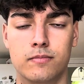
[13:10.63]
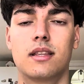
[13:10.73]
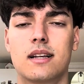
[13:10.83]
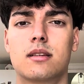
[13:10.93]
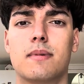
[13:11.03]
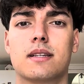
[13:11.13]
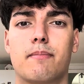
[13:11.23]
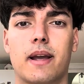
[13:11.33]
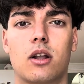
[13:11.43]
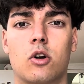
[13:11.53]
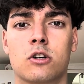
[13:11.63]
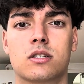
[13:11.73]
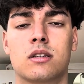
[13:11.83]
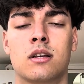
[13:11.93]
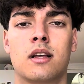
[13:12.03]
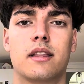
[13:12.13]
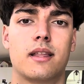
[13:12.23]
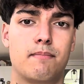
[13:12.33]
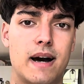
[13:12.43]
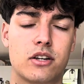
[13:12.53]
That to me is a bigger loss than
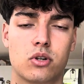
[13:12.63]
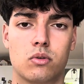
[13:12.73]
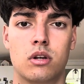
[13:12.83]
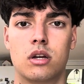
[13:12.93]
Pacho.